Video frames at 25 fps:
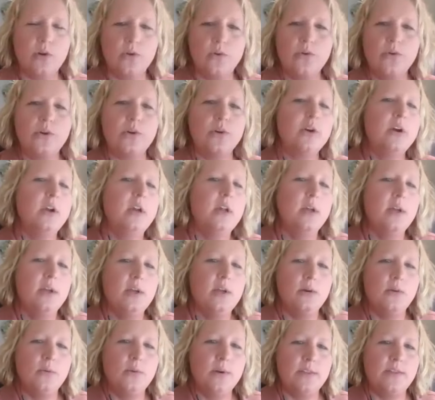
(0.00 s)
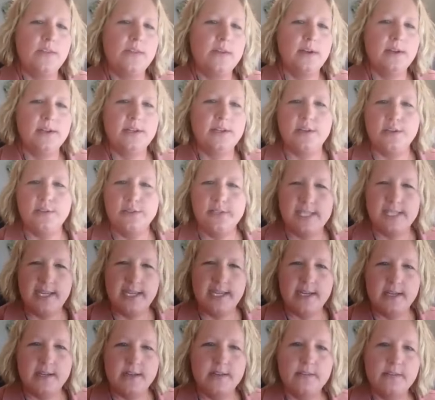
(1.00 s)
code or with, you know,
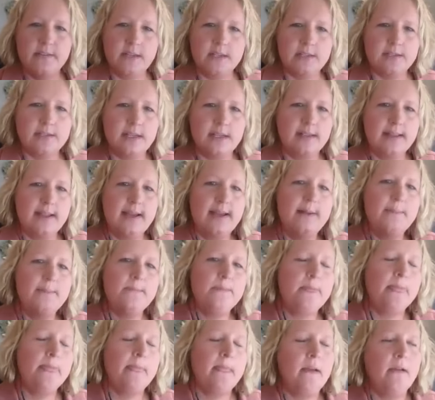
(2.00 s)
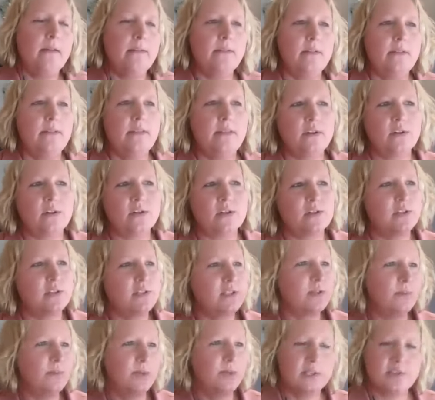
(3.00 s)
data and things like that. And then there's
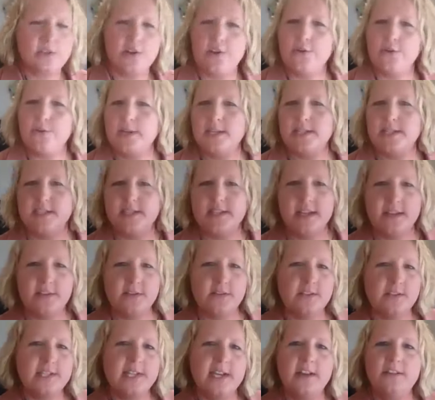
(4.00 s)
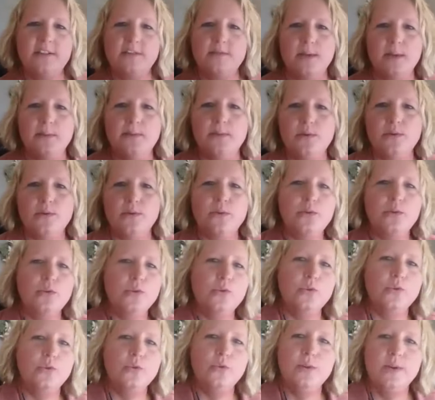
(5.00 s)
swings all the way to the other side of people
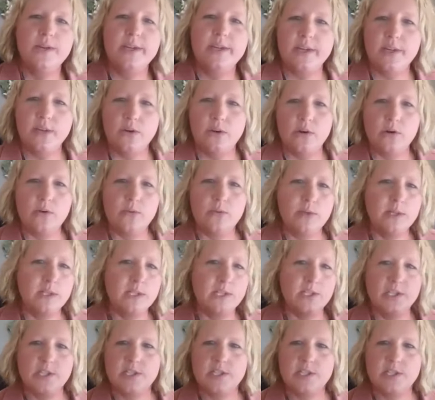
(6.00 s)
who, you know, are really